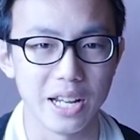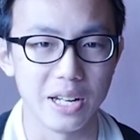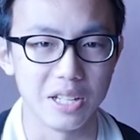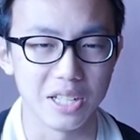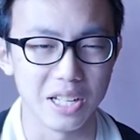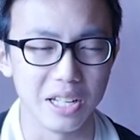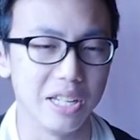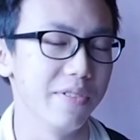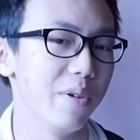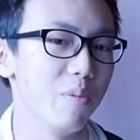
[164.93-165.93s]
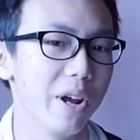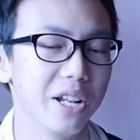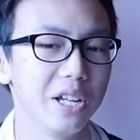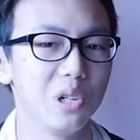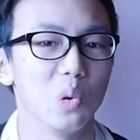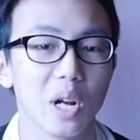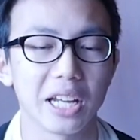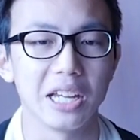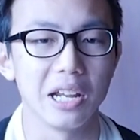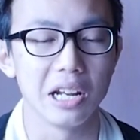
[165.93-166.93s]
and it's even whether you
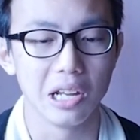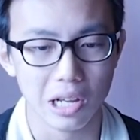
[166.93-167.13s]
like it